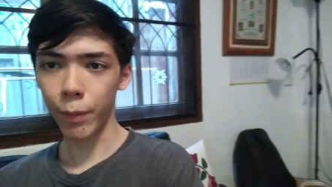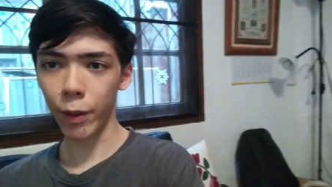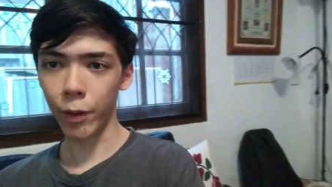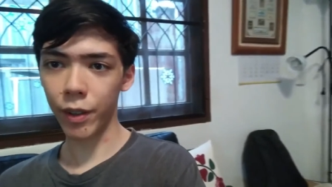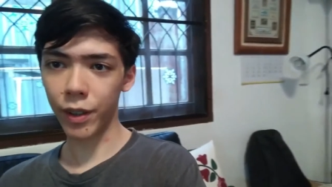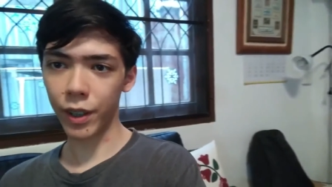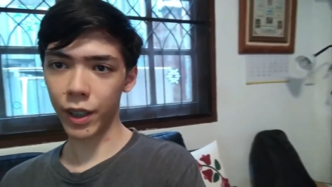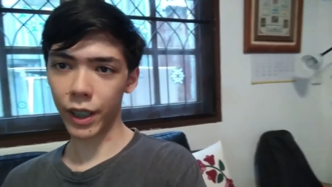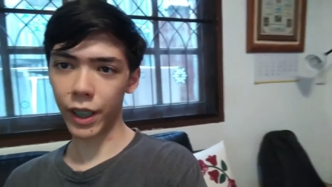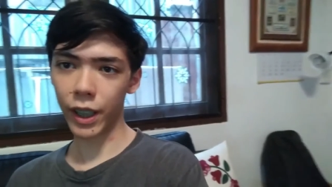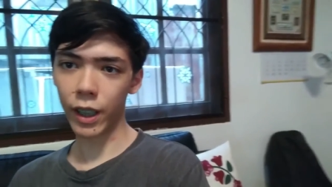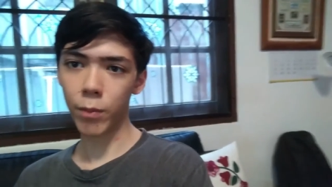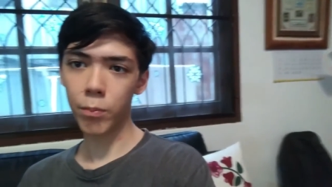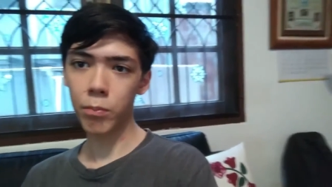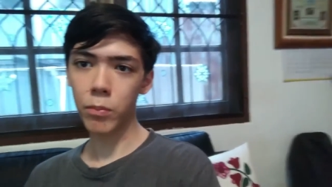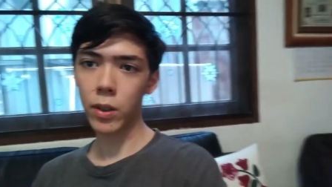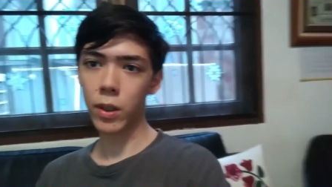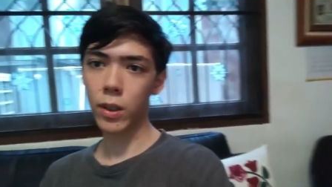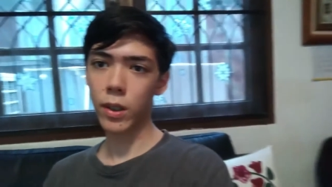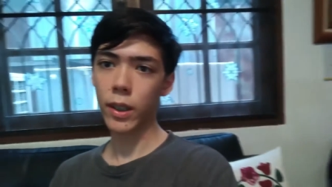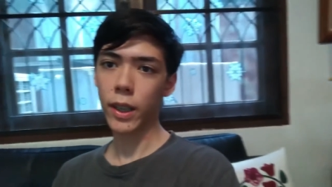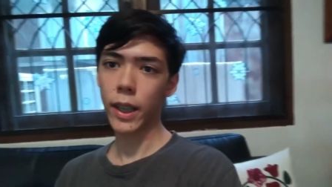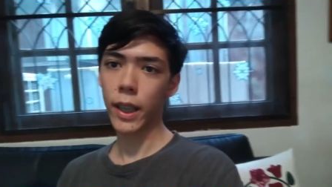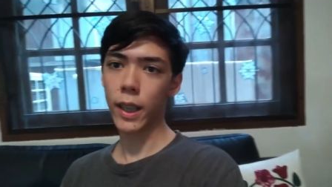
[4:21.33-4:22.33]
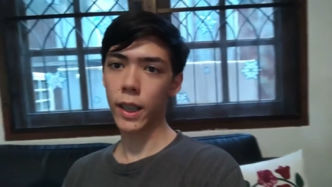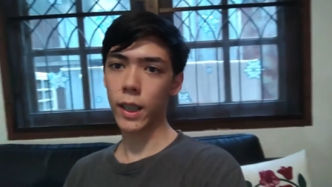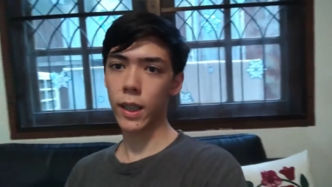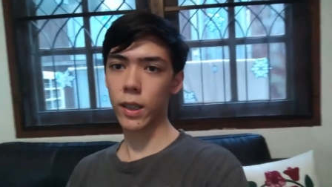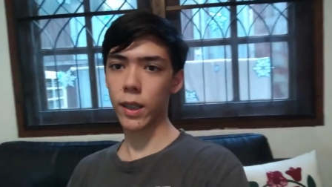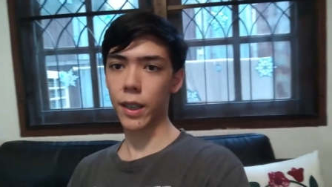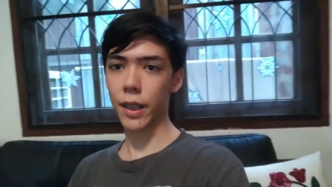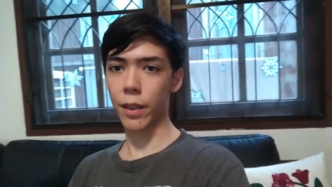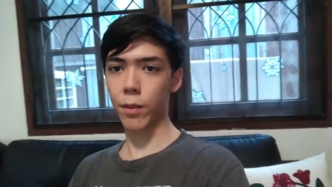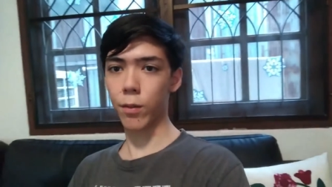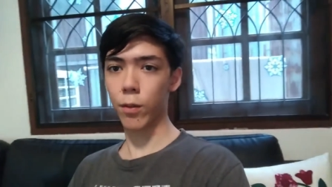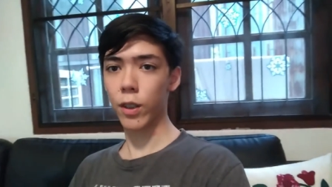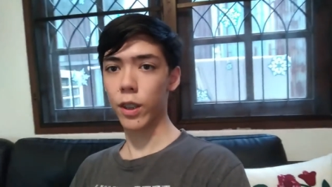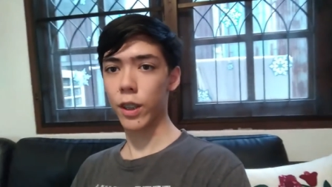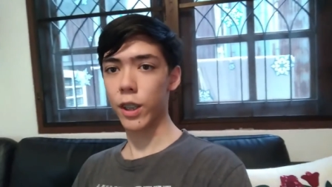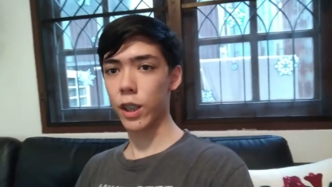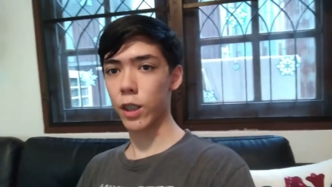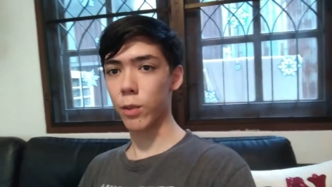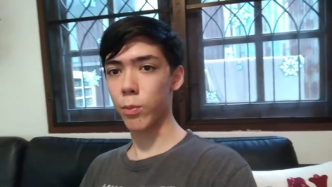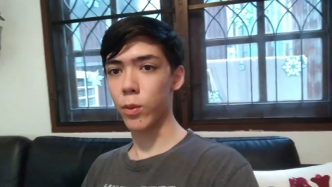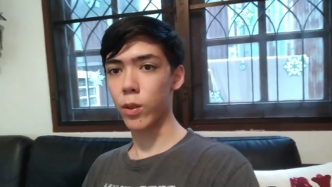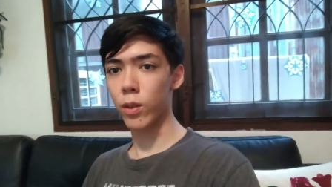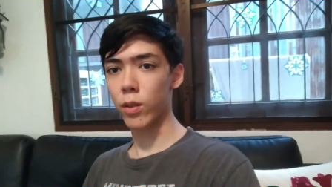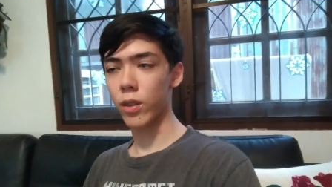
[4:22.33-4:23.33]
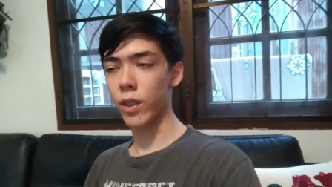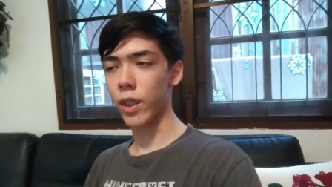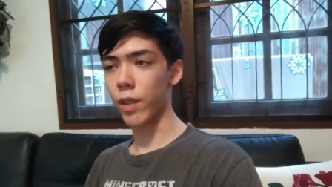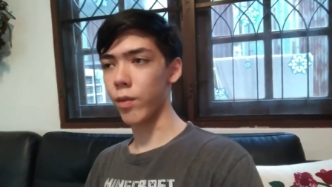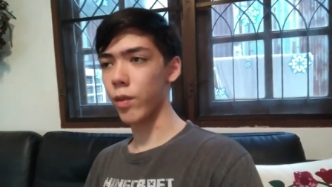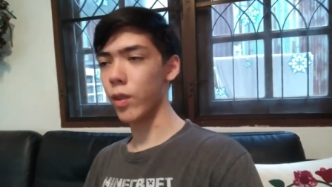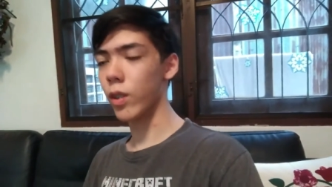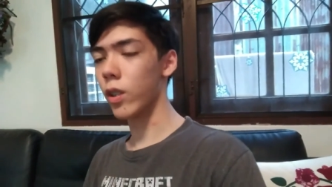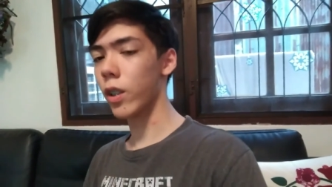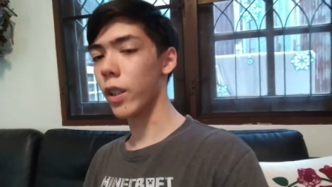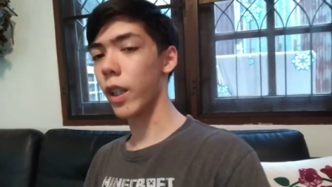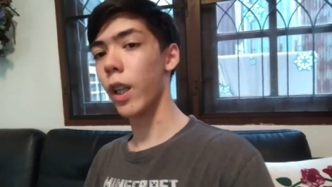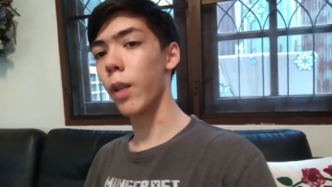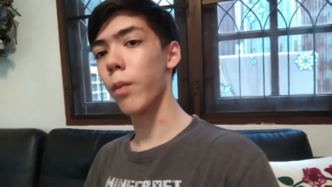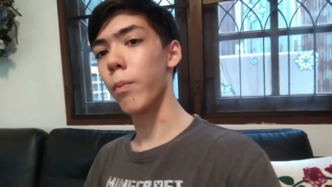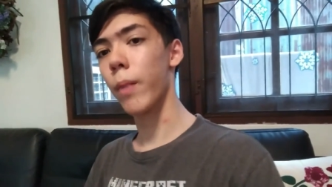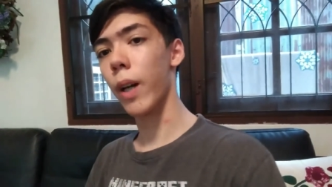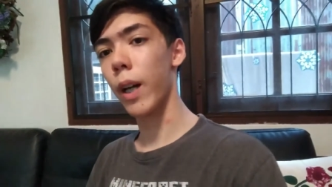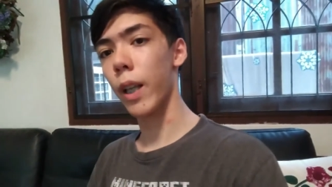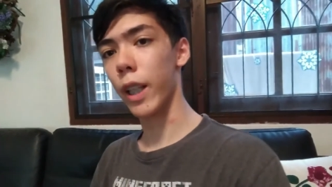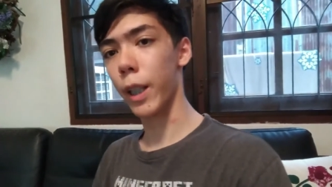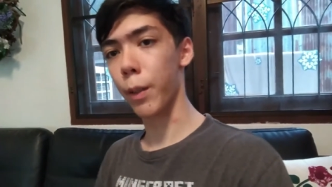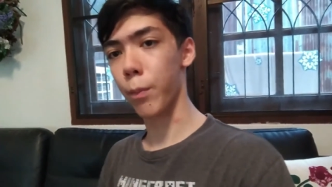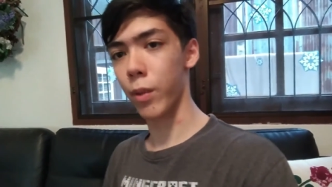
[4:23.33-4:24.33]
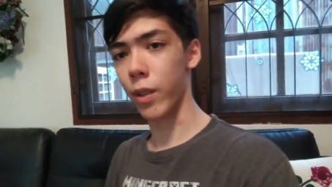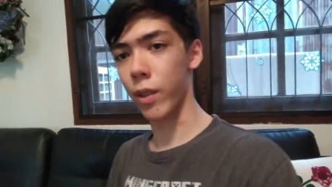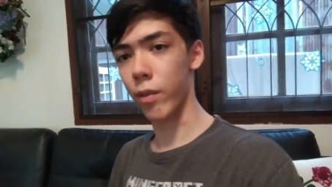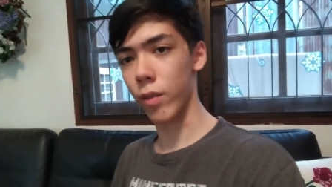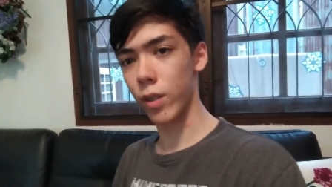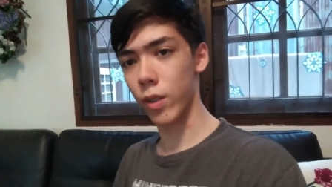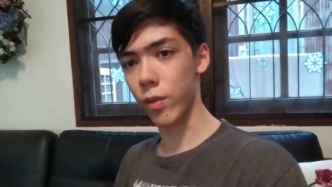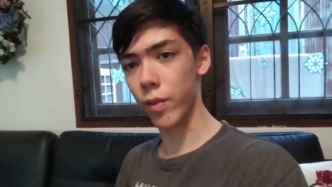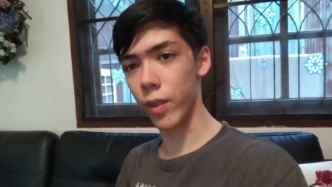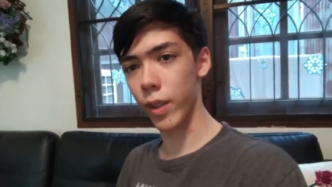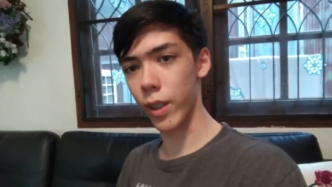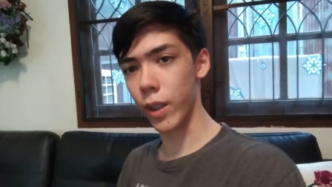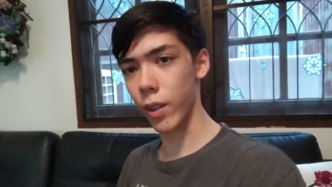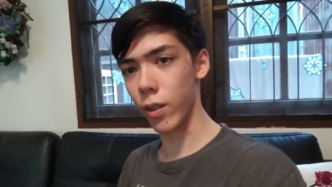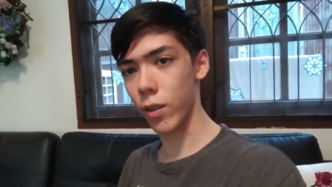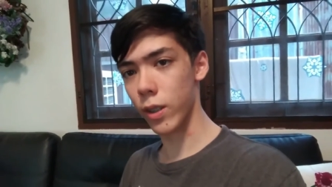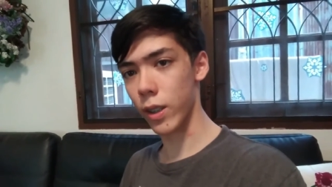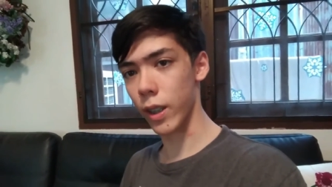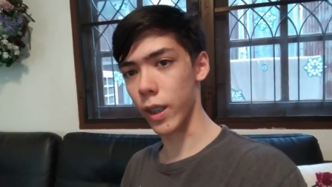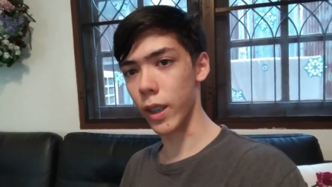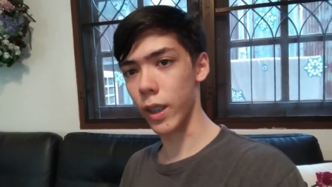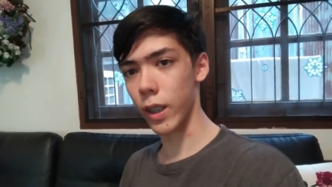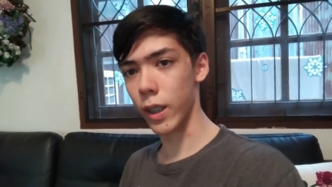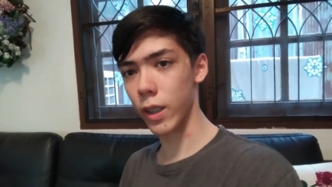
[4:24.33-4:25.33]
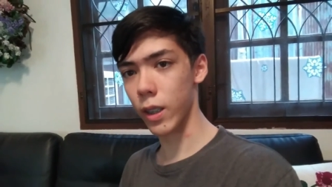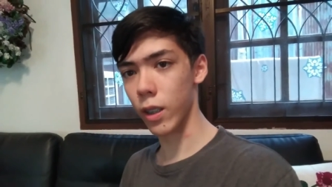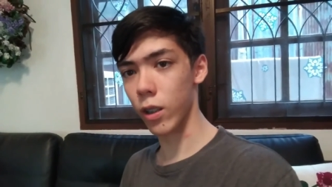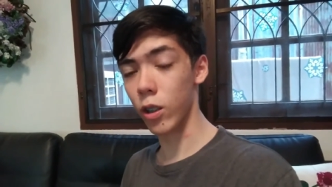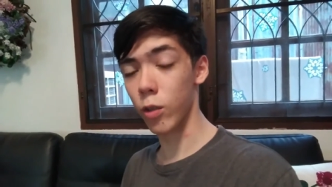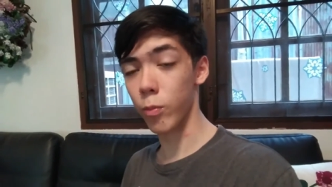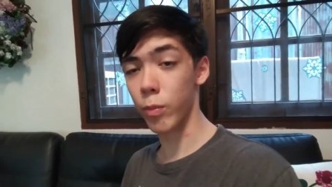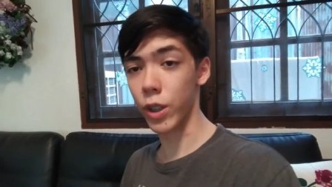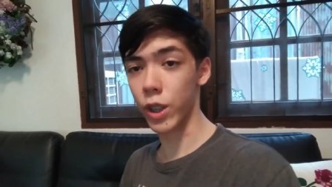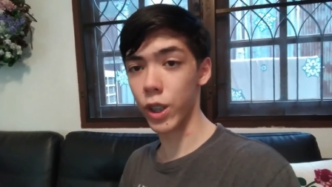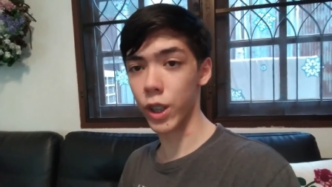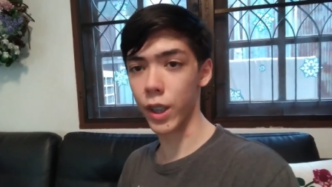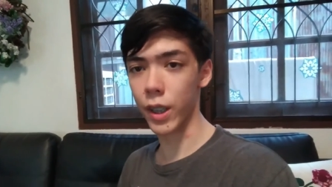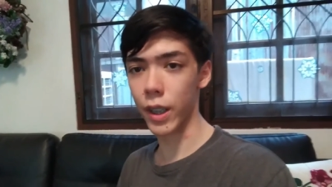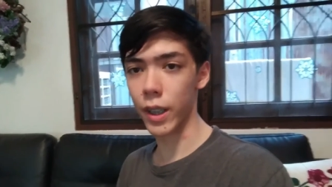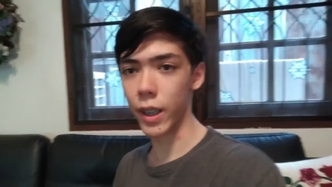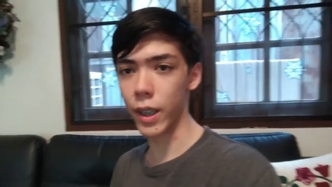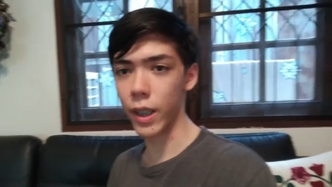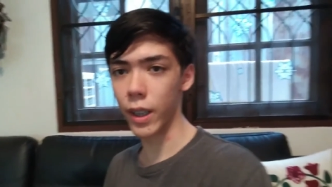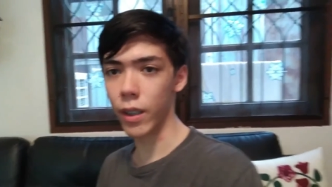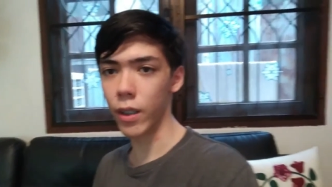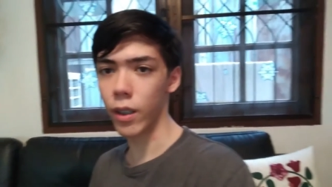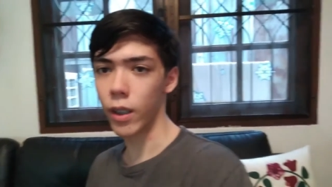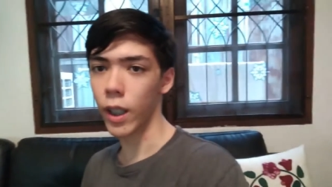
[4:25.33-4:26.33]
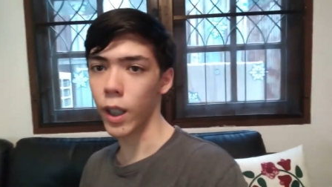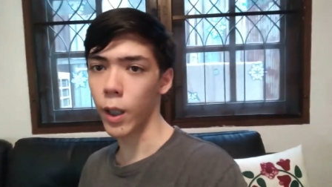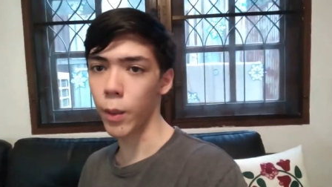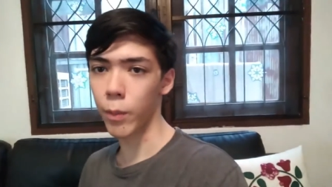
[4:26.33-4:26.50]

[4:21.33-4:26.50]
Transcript: But with the gimbal, it is like really smooth. If you look at my like previous videos, it is a little bit shaky.